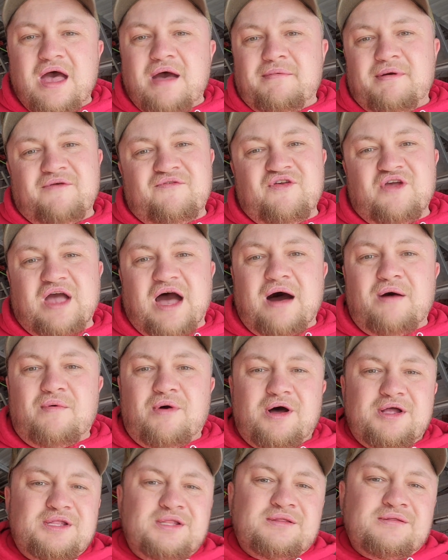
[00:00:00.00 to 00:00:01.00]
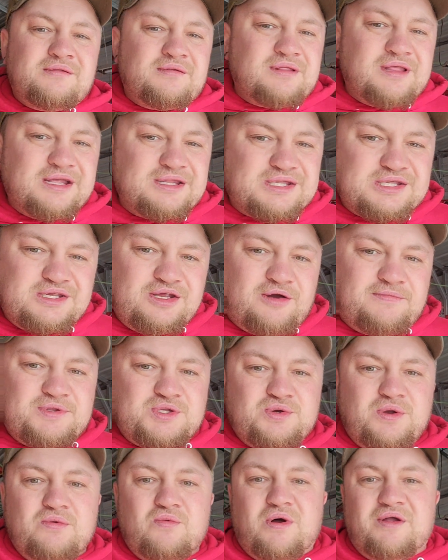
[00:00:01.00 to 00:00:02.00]
But if you got one that's,
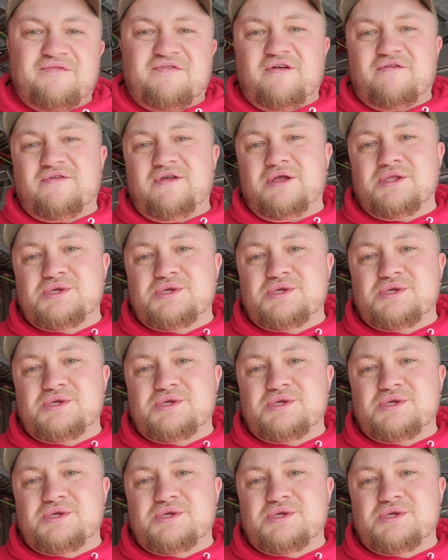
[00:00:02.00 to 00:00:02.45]
between 150